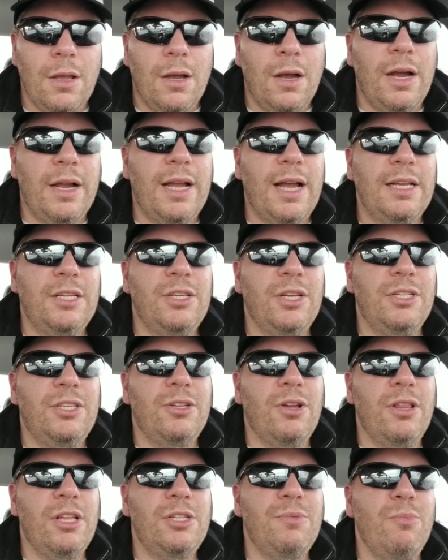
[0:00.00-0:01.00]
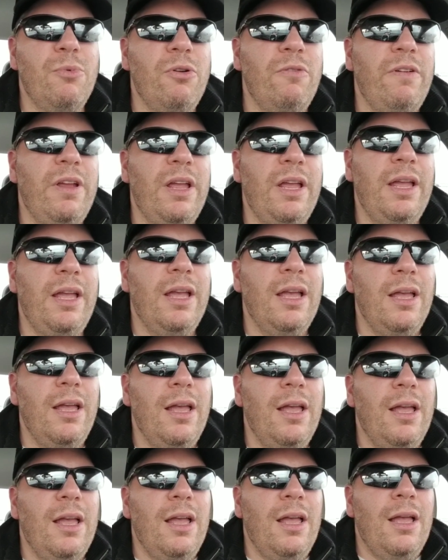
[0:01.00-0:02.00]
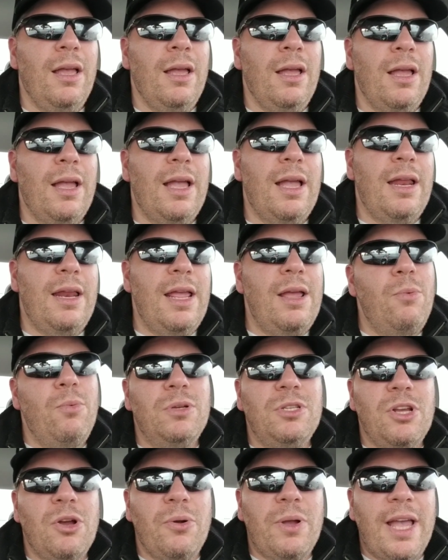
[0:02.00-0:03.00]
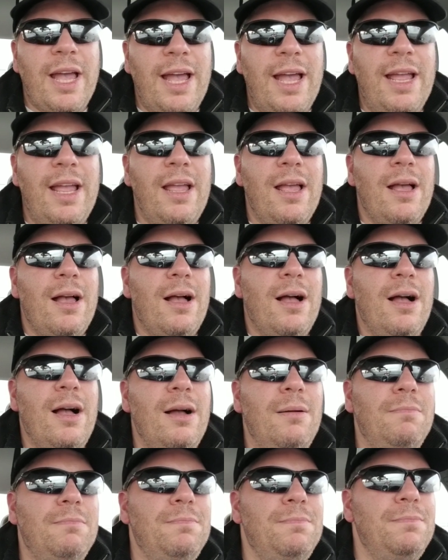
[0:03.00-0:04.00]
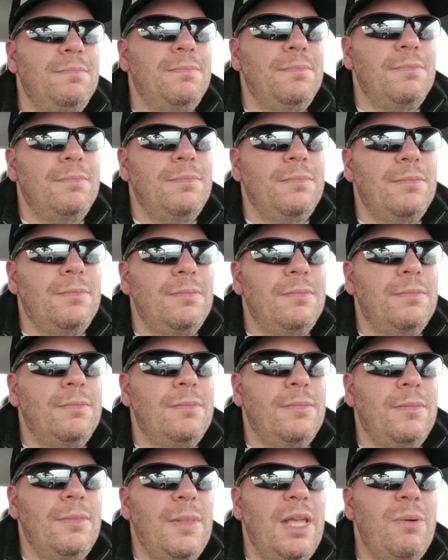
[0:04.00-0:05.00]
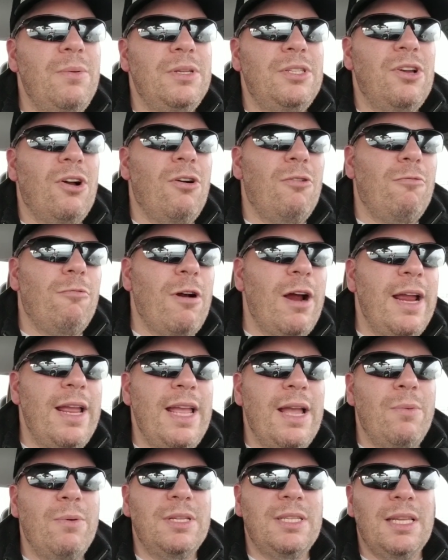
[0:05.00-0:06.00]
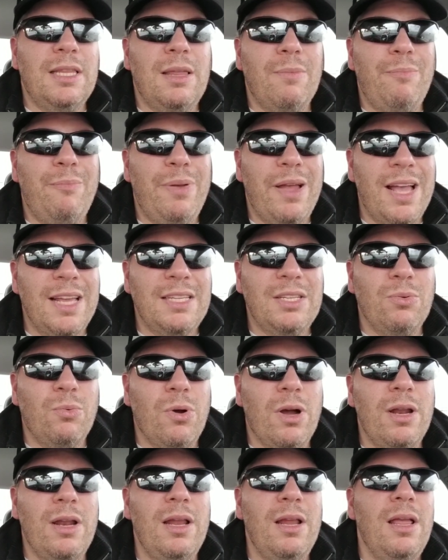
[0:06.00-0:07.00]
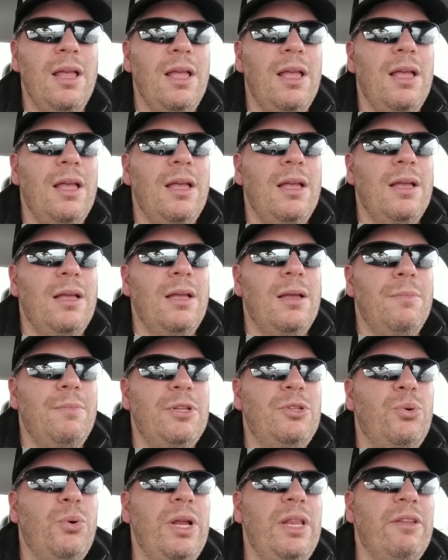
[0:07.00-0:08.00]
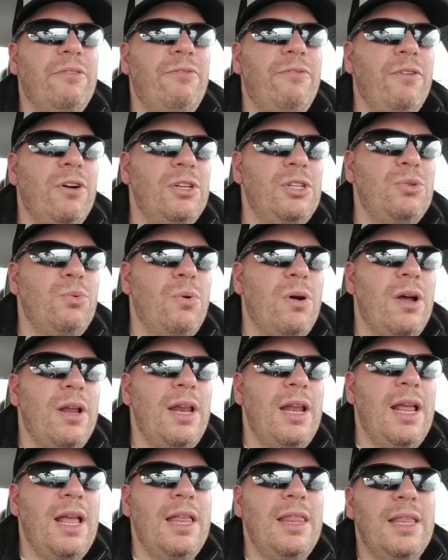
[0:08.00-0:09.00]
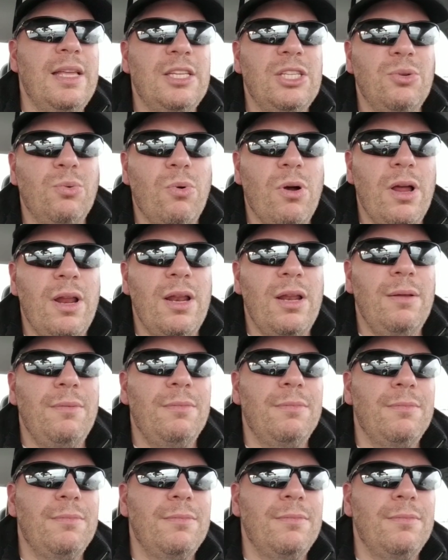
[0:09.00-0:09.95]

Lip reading: All right, guys, so I saw this movie, and it was okay. It was all right. It wasn't the best one. Between the first one and this one,